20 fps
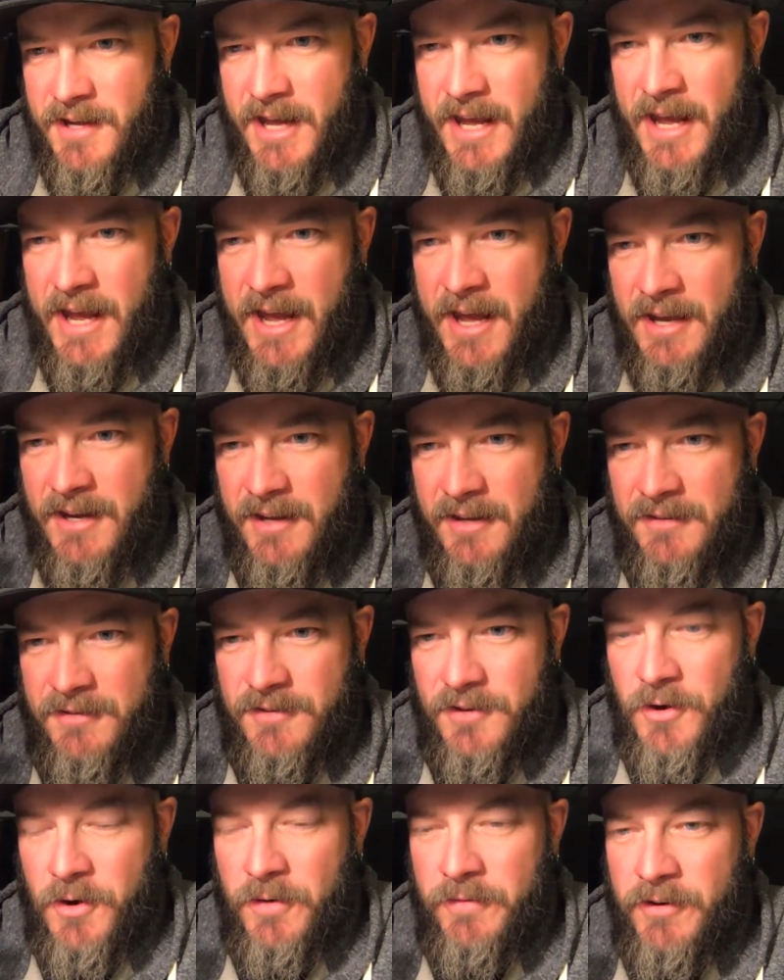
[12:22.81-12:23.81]
Ann
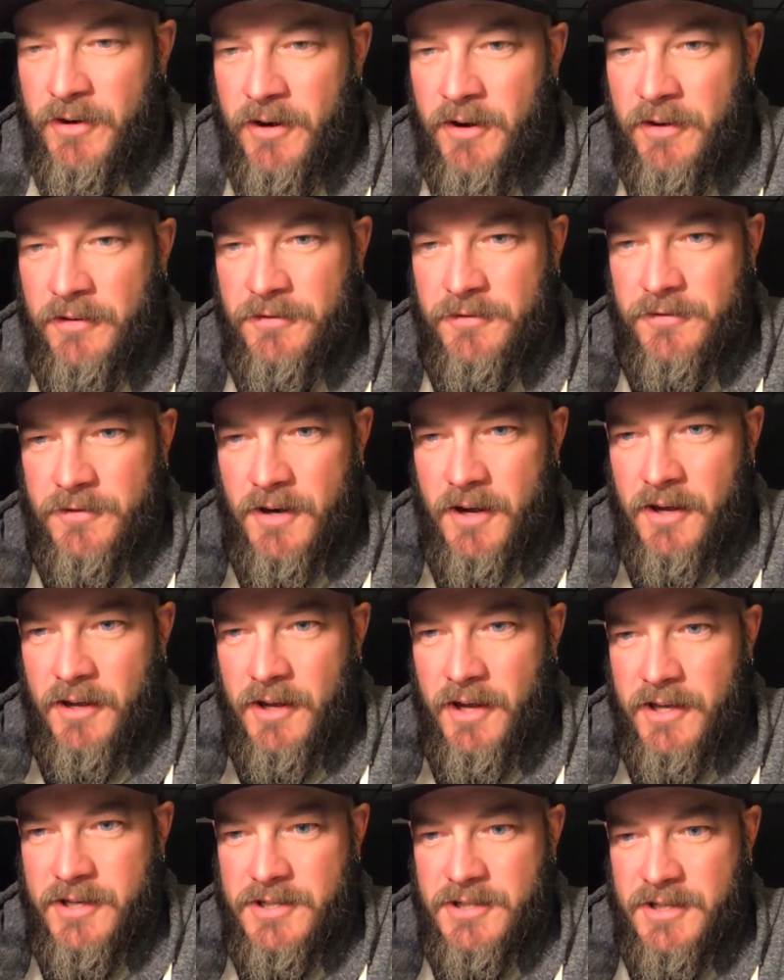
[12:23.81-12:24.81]
is over in
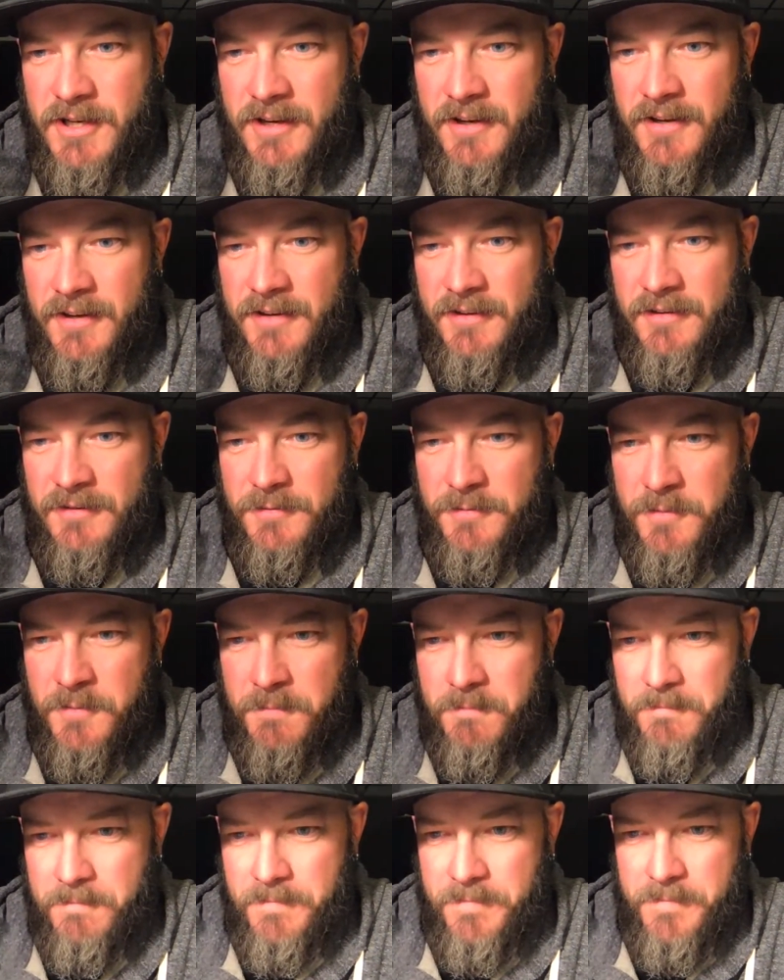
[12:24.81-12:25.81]
Australia. She is
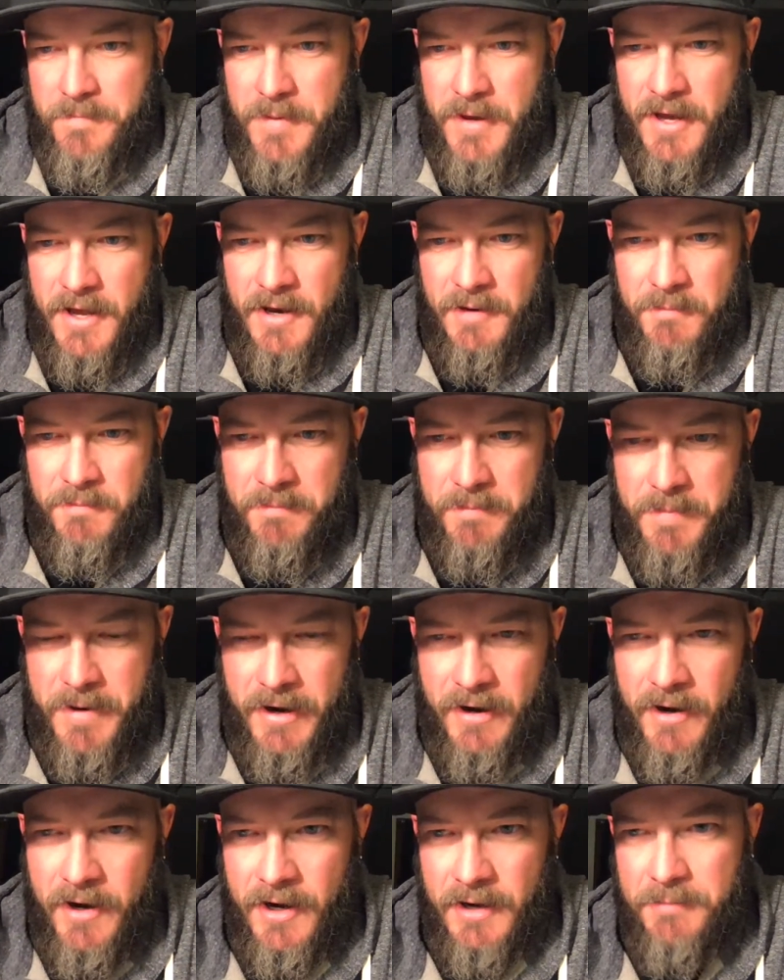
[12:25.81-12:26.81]
been
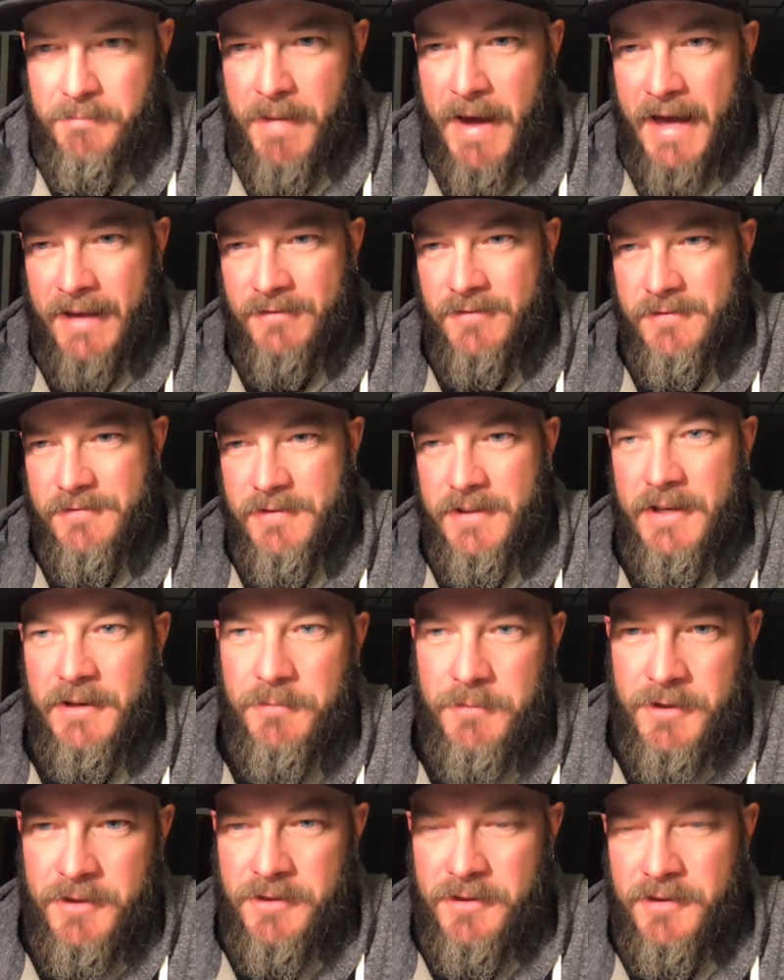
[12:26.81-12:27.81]
buried massively
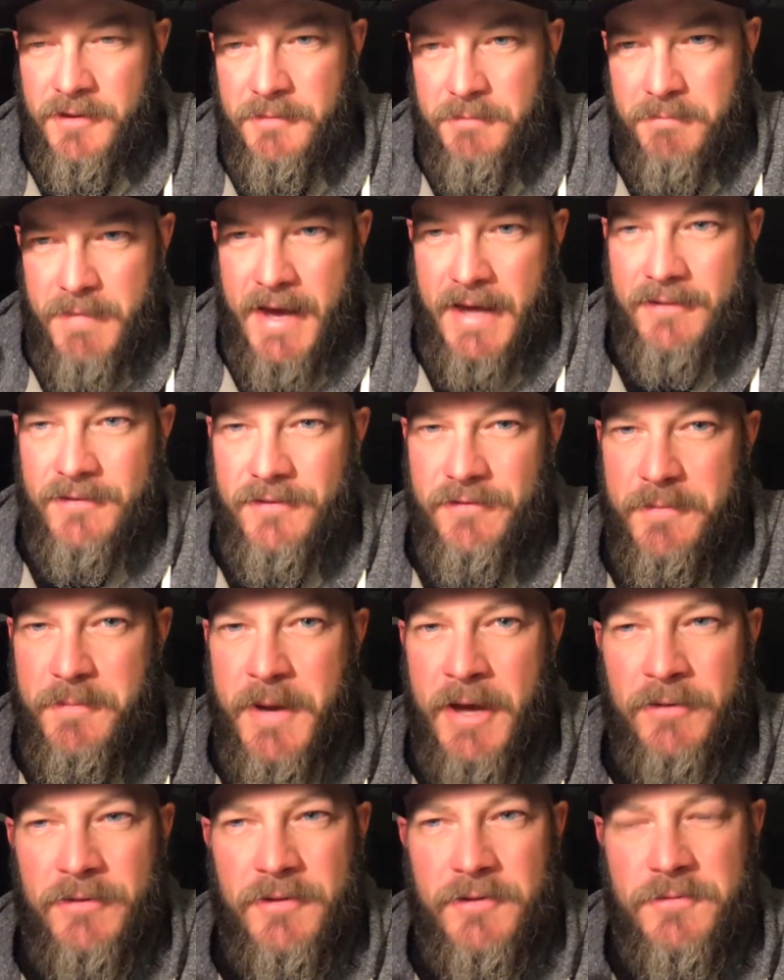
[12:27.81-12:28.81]
with massive
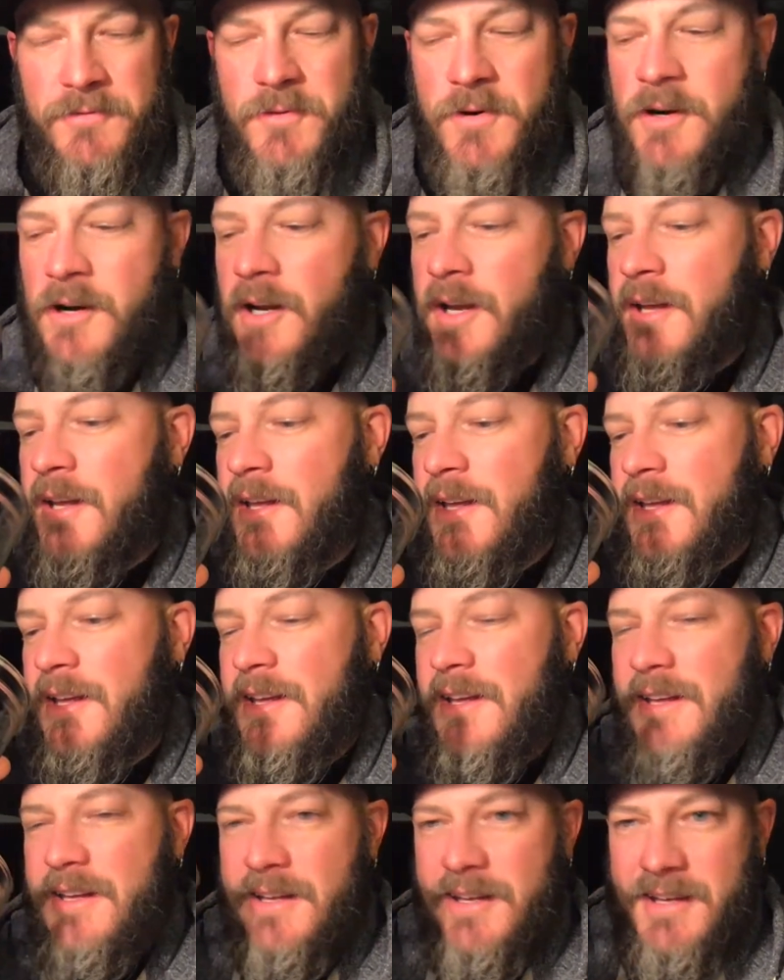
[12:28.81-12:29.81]
amounts of work,
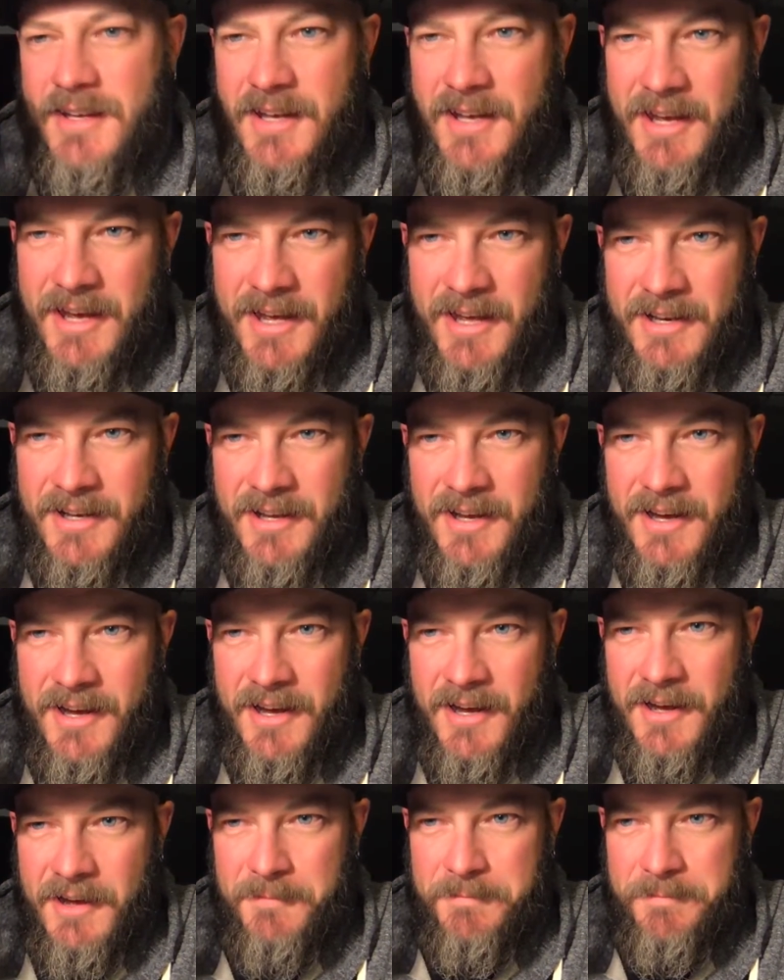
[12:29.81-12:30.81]
and
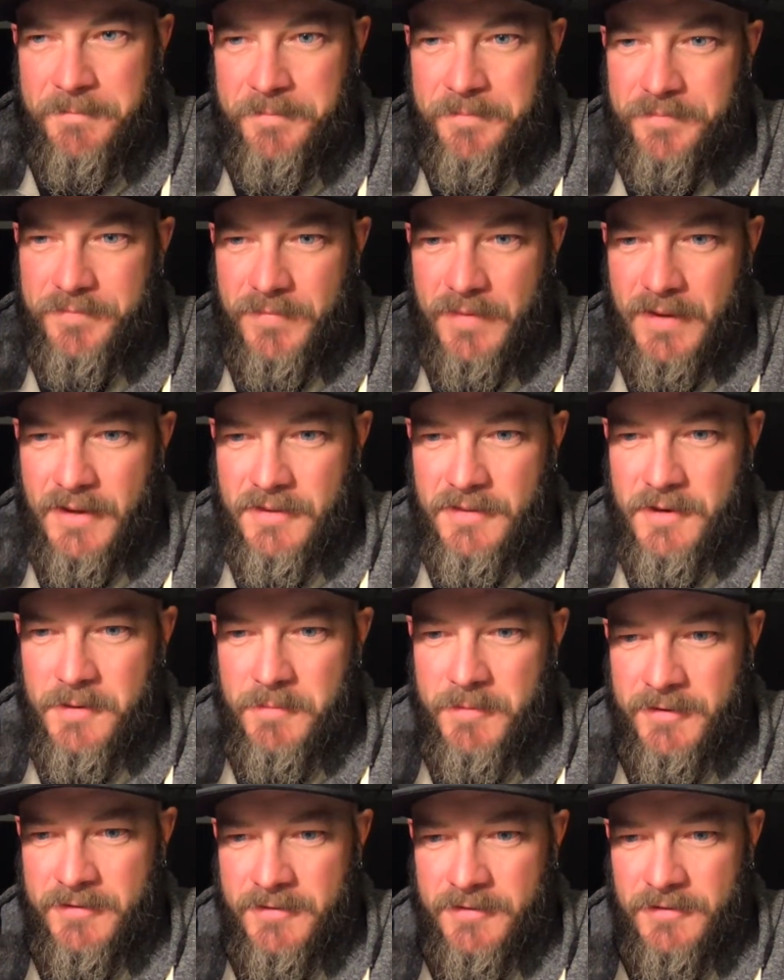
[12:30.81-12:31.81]
their
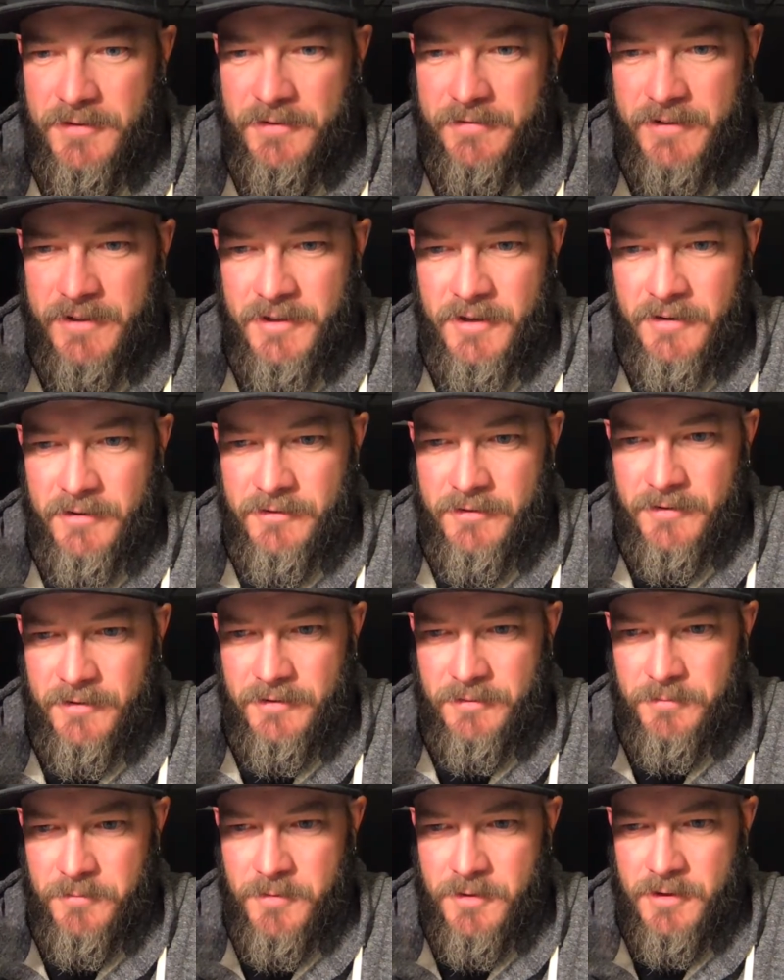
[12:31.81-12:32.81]
business over there is
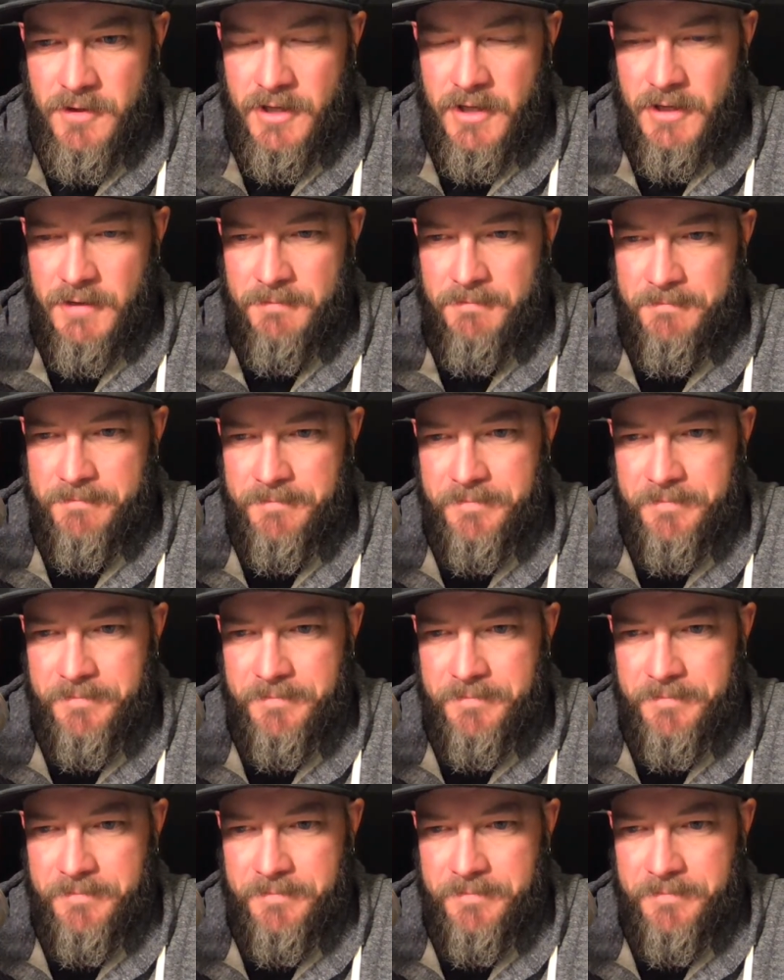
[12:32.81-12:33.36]
just really